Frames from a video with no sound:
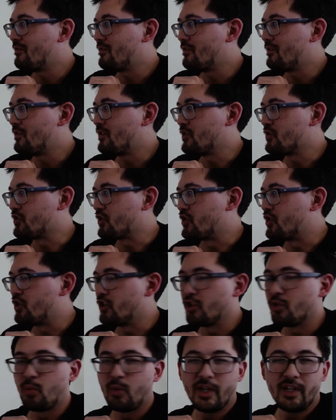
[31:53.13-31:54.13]
there's a
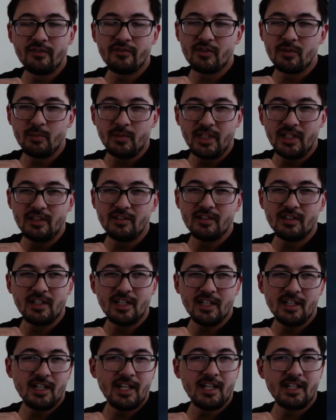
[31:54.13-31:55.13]
good way for me to
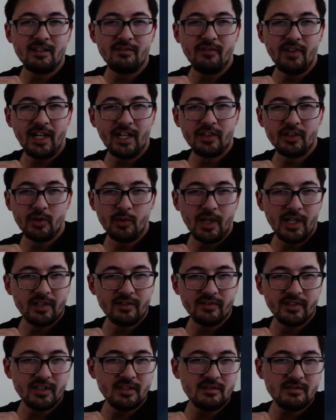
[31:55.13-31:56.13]
get any value out of
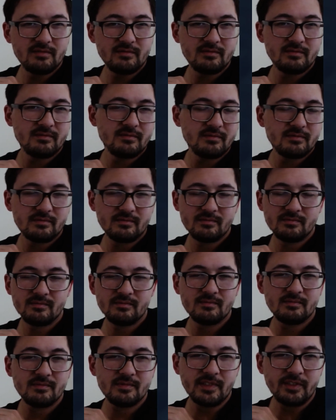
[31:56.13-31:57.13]
it.
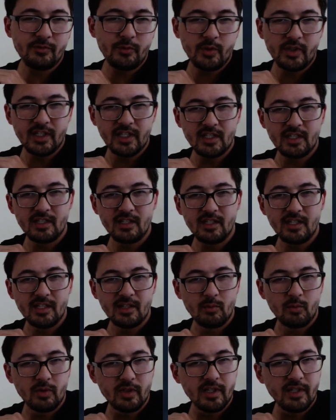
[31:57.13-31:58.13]
If we get it
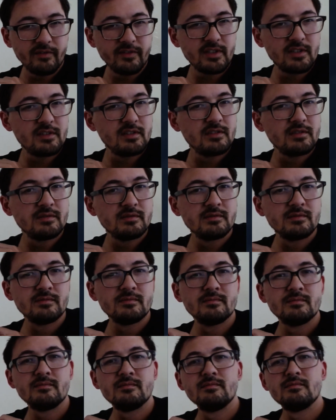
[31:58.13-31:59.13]
again, whatever.
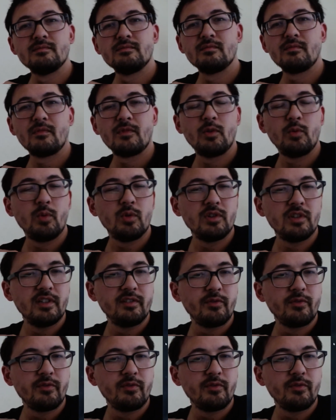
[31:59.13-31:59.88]
We'll live